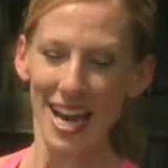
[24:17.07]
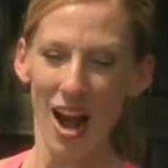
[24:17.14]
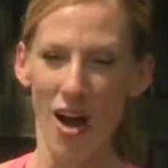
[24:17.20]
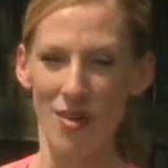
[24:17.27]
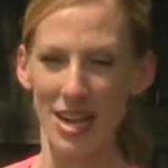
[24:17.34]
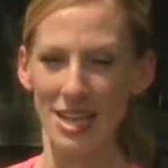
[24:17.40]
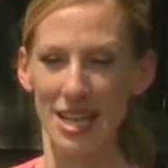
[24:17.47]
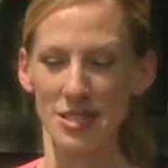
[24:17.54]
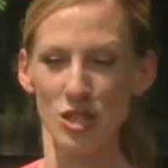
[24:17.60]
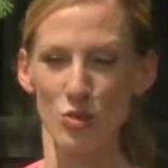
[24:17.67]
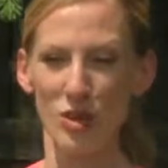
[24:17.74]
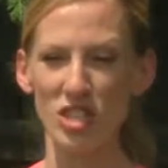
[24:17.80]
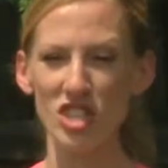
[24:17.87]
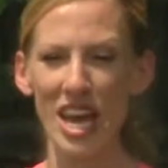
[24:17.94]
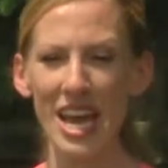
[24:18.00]
All right, let's
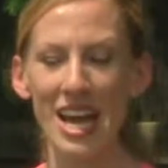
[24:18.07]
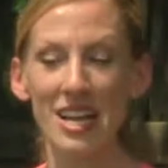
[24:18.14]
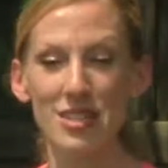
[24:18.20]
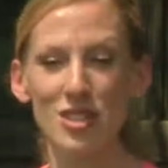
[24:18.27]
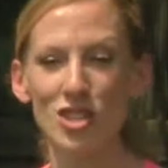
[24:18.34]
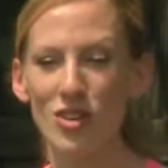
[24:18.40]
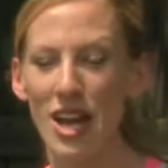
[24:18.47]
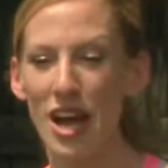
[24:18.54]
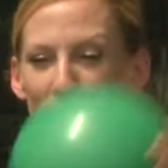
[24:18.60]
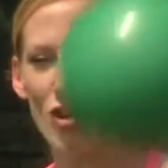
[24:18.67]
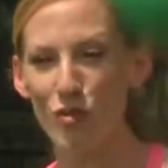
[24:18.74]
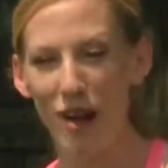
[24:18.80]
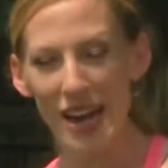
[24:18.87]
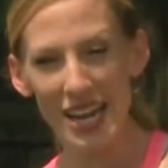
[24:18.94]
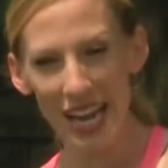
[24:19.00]
switch hands. So now your
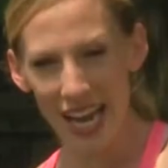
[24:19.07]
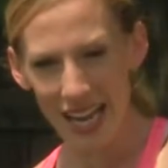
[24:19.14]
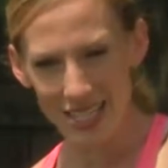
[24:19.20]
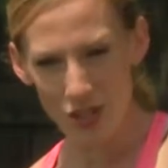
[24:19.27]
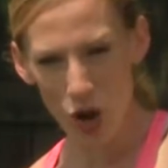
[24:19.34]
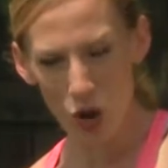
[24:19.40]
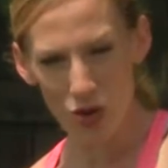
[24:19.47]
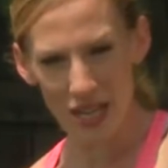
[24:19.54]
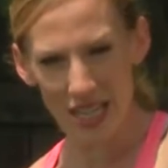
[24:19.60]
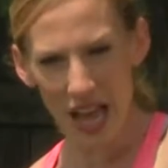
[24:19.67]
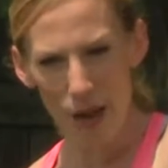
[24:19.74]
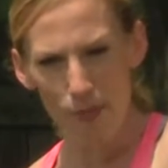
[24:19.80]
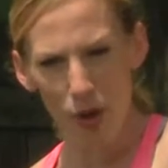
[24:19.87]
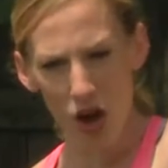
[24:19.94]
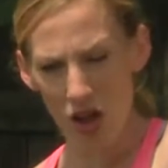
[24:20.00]
right hand's holding
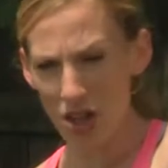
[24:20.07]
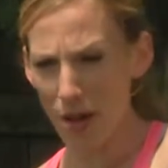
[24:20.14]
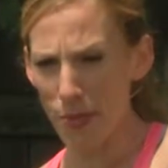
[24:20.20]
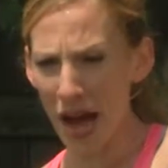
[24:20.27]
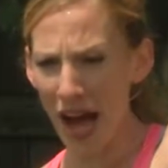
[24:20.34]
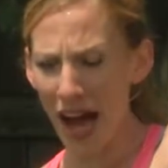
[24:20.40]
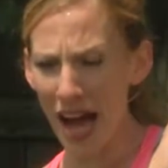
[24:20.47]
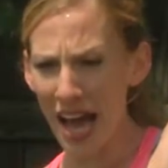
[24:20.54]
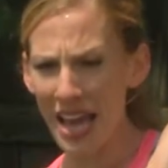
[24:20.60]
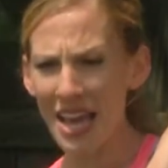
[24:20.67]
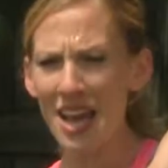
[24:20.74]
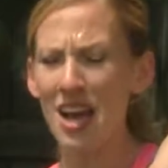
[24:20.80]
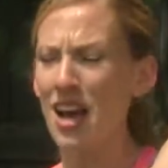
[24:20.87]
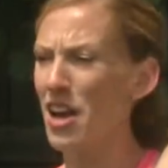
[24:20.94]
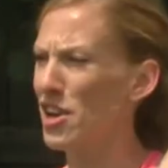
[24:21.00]
that ball up high,
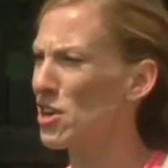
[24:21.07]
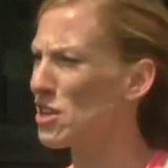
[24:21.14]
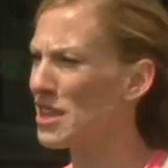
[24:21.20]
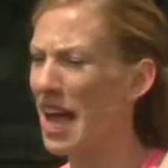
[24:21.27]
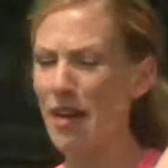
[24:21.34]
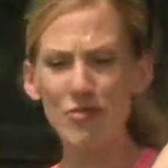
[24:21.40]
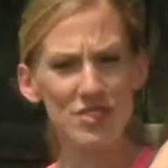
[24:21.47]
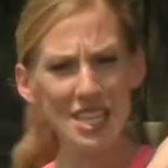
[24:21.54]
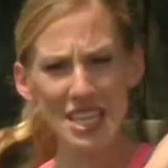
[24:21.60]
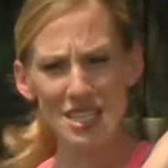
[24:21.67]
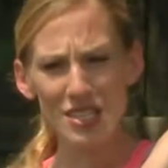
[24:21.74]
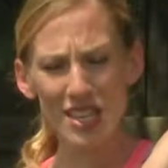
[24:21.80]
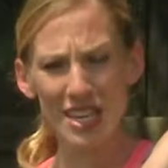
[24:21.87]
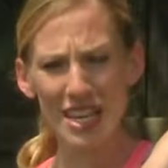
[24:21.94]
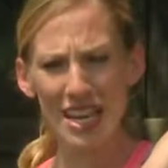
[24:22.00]
your left
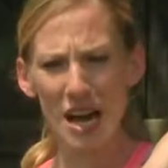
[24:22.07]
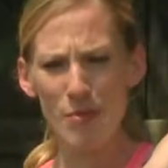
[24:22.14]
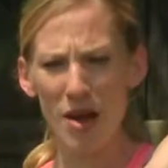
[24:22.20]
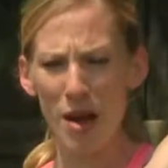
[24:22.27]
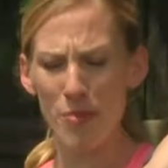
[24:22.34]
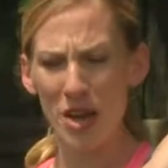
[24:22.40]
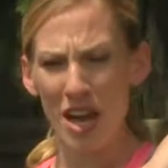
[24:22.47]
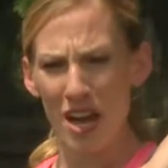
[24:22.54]
knee's gonna come up.